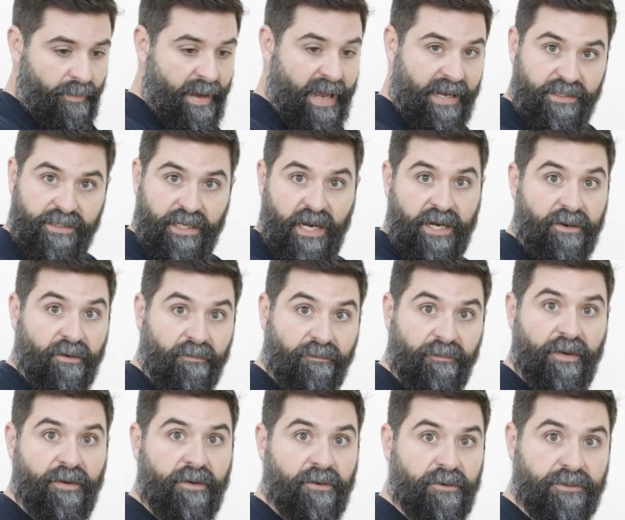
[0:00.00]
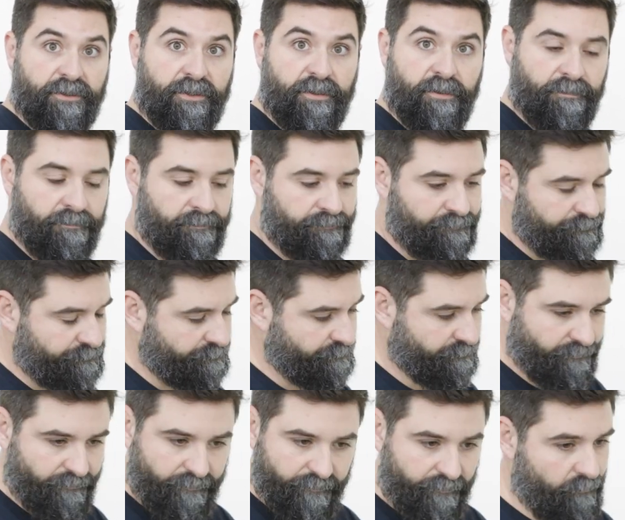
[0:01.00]
back side of your fenders.
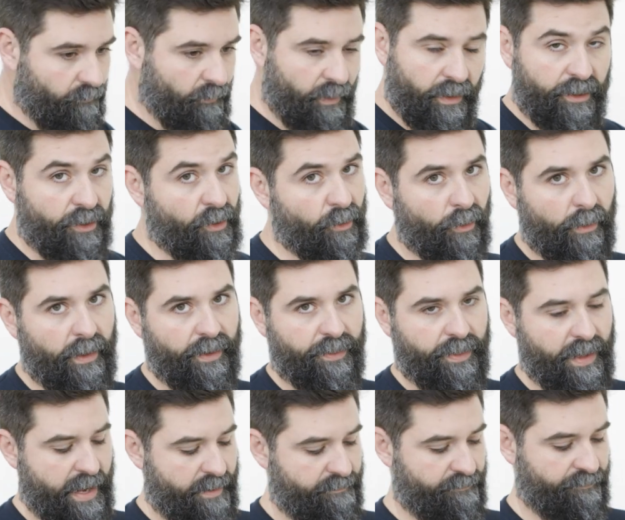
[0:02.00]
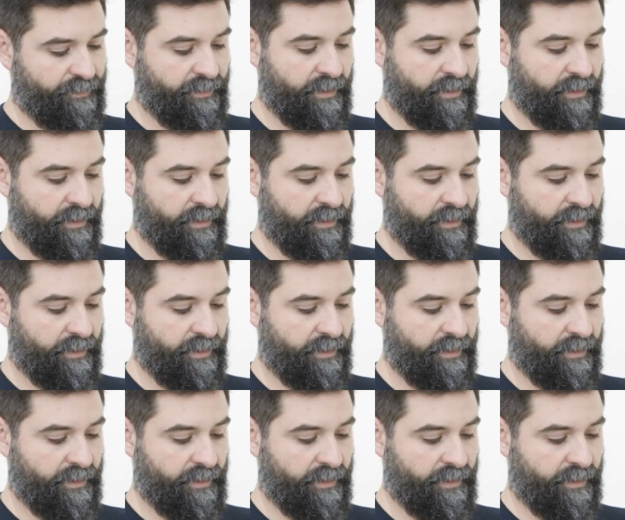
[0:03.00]
And you don't want that.